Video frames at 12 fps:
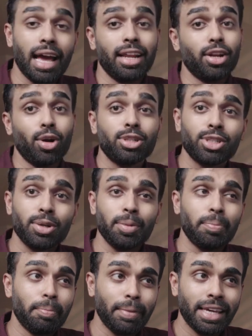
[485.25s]
And it
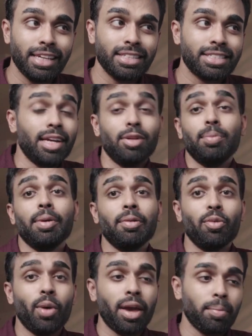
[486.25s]
also means there will be
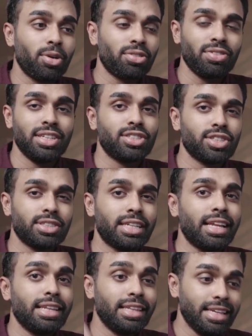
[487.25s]
way more features
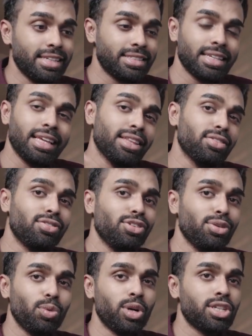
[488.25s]
than this in the
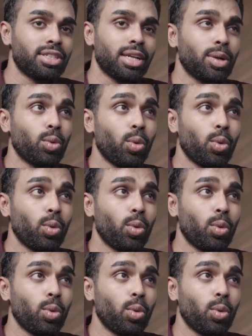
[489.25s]
full version